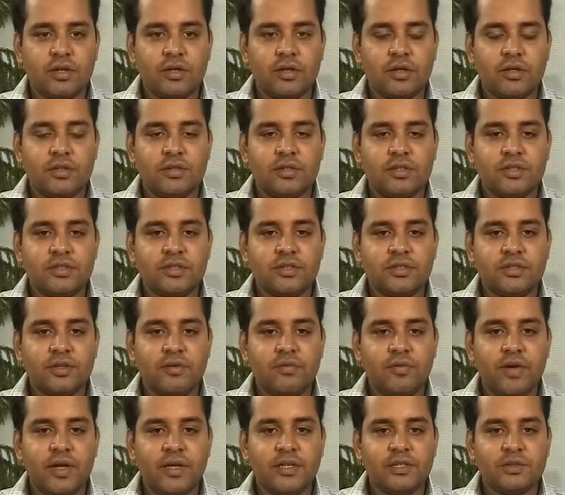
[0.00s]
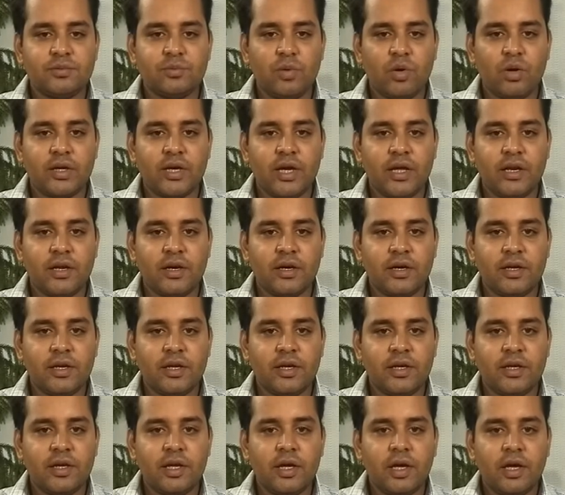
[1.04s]
This is a very small
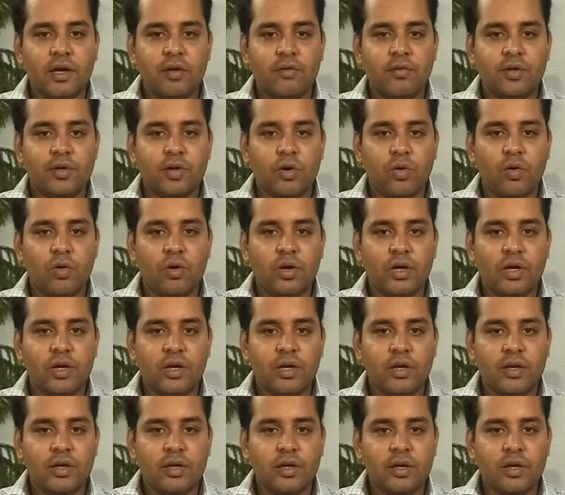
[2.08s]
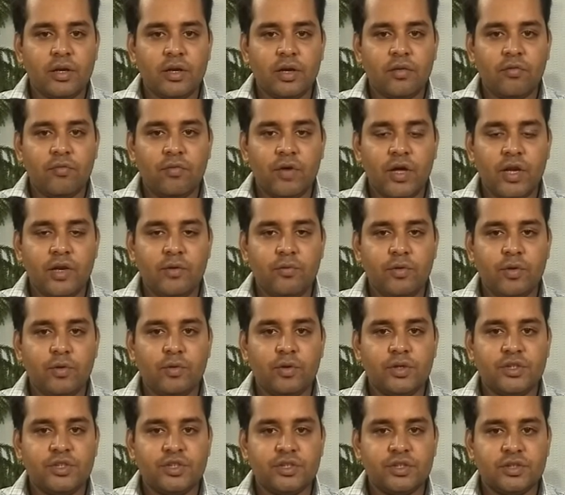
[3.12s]
category with only very few
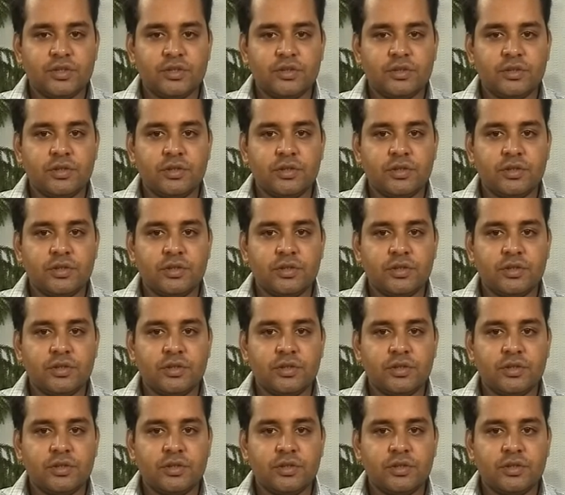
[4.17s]
engines.